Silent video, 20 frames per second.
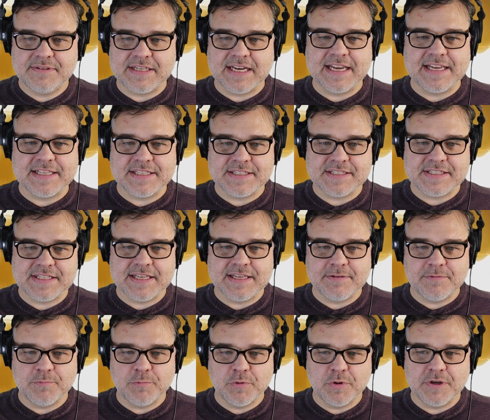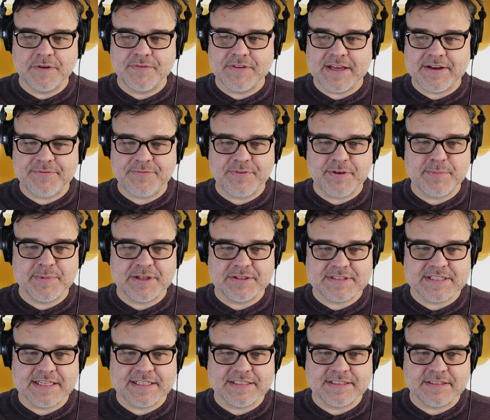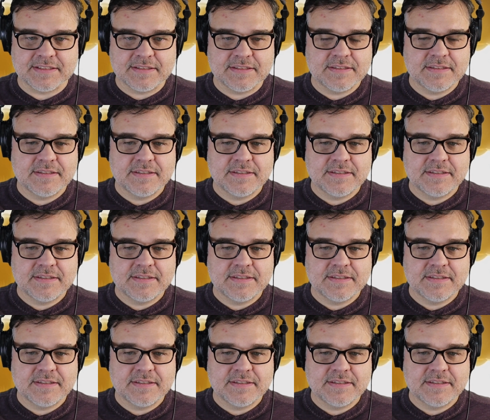Titans than one of that female Titan.